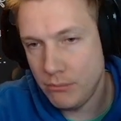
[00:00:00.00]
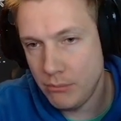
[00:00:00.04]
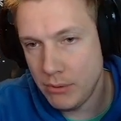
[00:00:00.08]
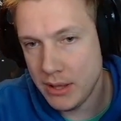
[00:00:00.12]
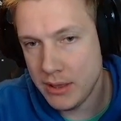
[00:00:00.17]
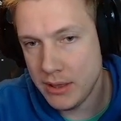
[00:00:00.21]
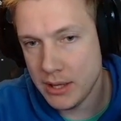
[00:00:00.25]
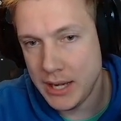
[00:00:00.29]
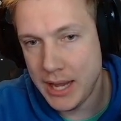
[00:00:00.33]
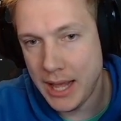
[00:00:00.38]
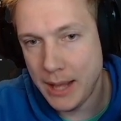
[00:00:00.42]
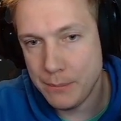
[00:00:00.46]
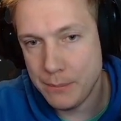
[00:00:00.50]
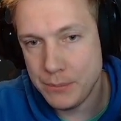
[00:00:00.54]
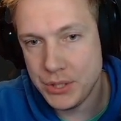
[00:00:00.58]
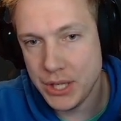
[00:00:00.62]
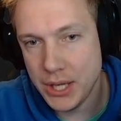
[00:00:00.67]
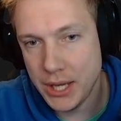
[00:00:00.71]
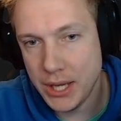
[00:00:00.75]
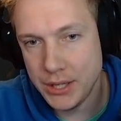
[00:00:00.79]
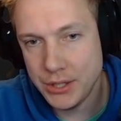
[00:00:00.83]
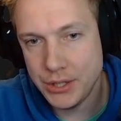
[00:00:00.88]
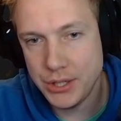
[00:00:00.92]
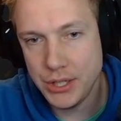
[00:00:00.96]
with an
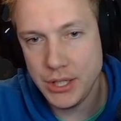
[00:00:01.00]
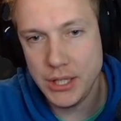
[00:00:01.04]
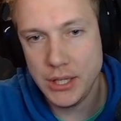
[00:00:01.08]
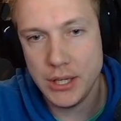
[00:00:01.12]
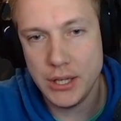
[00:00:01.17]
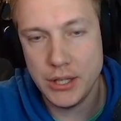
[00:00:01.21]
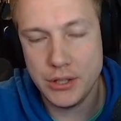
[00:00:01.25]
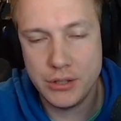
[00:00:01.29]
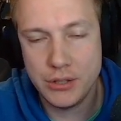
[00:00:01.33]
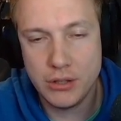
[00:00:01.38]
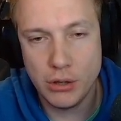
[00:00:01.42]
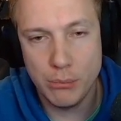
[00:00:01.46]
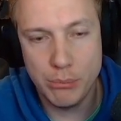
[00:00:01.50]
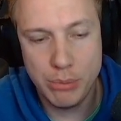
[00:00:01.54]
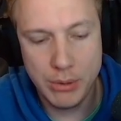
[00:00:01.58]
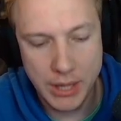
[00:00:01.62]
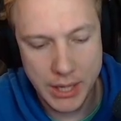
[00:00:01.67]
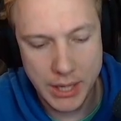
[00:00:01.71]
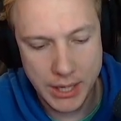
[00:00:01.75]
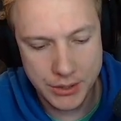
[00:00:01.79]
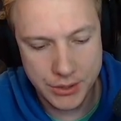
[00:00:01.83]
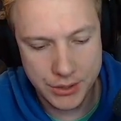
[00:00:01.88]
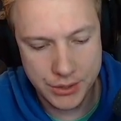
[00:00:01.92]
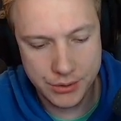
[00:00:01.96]
empty ID, it
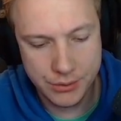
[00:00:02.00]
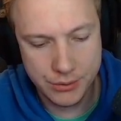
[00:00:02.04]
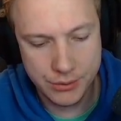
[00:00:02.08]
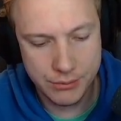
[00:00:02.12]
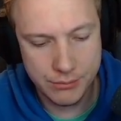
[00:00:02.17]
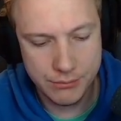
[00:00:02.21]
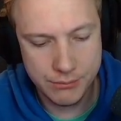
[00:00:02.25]
complains.